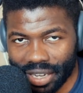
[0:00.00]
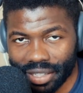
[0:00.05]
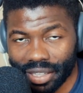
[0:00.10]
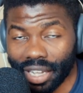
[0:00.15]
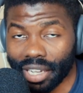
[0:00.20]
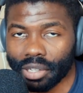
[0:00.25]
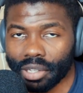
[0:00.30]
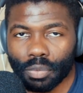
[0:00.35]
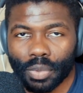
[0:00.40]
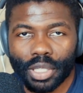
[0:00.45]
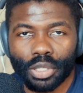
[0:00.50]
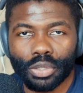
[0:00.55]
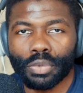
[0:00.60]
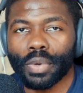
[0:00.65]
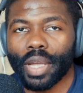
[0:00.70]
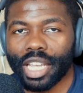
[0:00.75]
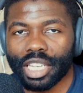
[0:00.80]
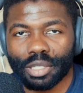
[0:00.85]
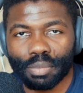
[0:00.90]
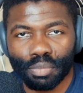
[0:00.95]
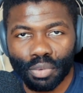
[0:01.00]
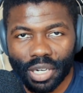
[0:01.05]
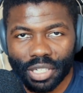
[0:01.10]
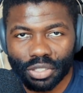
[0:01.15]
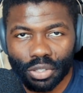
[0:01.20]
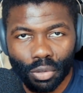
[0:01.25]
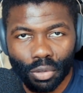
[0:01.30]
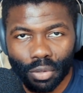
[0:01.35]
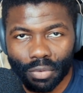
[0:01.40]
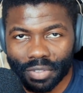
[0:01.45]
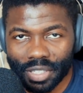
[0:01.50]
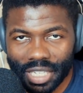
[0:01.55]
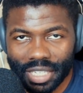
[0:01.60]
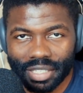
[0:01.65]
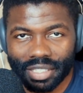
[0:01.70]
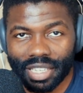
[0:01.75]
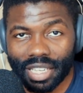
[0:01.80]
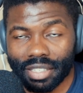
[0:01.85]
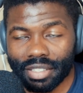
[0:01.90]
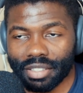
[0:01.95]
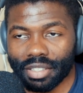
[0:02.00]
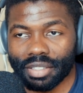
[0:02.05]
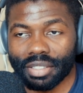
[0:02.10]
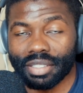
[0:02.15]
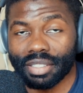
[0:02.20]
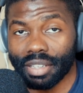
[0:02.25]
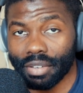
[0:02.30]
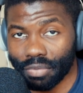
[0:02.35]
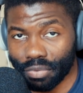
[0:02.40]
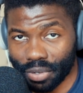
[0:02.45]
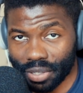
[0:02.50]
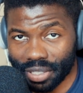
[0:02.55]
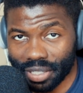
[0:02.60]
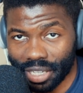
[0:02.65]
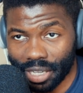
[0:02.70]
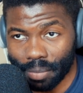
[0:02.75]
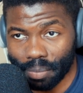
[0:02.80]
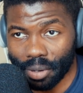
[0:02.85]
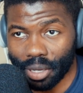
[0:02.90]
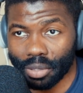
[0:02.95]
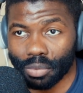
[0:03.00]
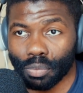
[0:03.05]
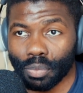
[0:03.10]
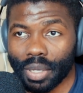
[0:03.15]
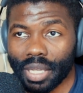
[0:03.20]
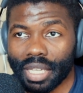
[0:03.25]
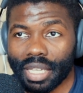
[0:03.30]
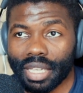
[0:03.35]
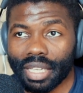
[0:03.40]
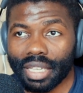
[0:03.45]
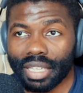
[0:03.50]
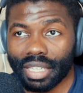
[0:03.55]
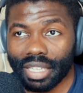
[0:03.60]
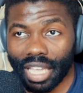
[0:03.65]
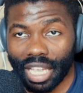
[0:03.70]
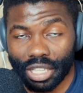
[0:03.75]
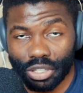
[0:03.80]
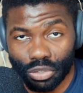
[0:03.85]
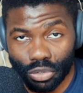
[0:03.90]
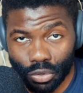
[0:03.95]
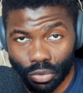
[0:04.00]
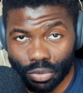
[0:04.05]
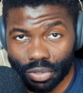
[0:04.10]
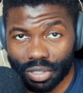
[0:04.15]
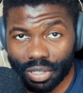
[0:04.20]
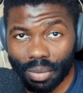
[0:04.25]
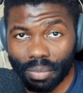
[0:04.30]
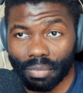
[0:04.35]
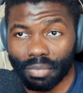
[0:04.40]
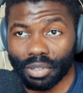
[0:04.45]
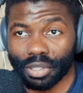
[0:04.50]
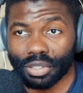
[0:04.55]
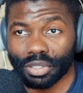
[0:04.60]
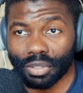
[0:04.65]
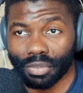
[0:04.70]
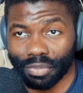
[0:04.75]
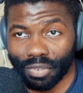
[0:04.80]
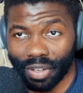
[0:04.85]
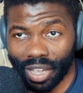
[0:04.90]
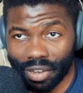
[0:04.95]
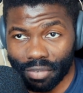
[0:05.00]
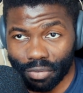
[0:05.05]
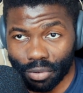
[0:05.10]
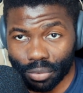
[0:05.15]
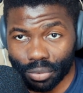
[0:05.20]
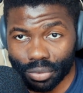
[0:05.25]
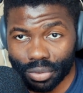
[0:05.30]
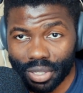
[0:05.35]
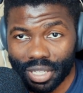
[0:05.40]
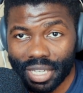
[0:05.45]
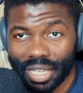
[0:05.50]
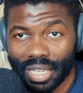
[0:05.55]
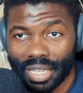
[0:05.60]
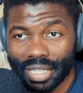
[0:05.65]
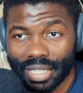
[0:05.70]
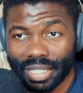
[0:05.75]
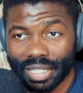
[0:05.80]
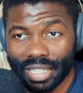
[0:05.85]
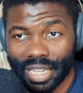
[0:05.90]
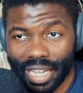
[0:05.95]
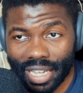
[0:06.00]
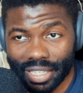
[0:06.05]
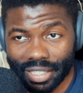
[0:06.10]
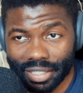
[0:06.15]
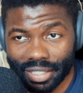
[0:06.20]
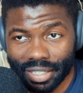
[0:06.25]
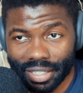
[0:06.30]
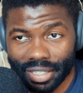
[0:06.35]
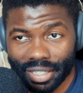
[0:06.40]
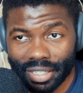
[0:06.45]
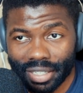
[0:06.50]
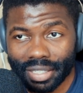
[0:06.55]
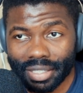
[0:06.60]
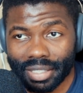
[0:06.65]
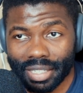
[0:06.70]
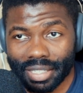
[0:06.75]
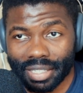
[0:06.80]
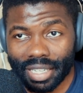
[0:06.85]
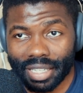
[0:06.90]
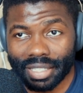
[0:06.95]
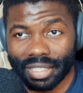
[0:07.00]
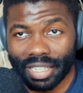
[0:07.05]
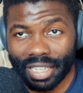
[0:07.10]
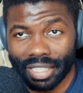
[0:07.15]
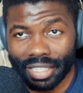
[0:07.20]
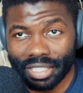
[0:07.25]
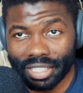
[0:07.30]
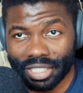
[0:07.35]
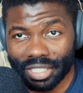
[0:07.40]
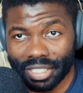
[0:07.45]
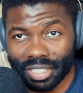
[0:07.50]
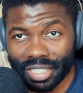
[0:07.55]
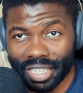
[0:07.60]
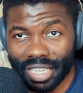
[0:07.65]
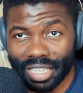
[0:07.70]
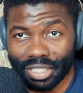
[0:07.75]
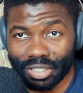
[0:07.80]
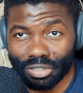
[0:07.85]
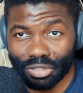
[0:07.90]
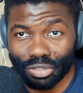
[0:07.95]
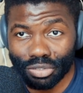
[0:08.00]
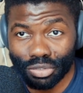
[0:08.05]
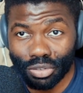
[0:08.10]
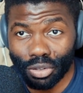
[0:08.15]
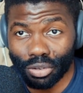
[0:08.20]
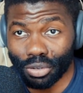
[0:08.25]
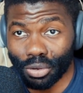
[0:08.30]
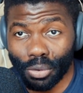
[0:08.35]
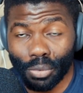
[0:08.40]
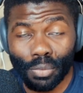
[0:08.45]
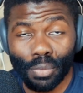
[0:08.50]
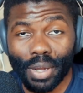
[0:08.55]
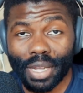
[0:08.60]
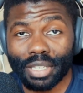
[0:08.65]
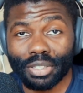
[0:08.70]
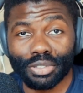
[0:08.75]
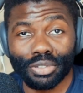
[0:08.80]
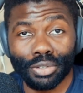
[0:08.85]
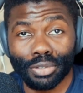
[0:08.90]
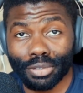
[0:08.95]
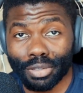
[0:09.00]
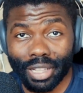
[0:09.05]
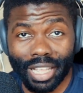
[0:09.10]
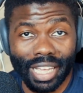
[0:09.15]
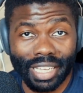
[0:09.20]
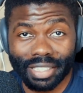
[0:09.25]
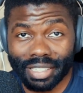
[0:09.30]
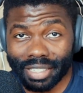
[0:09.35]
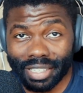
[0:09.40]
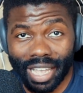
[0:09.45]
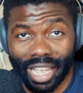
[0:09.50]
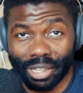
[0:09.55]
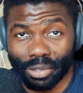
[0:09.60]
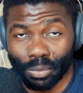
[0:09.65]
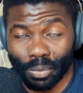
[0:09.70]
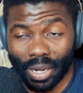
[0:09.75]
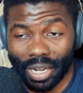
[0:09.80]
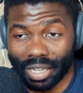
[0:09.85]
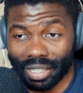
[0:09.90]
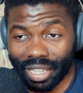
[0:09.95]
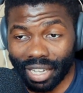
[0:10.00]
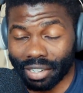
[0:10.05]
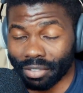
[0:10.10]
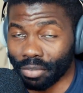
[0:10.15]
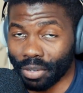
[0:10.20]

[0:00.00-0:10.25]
Like, we do express all of these senses differently, but we can use them for survival. Yet, this intelligence is not always utilized in that way, like for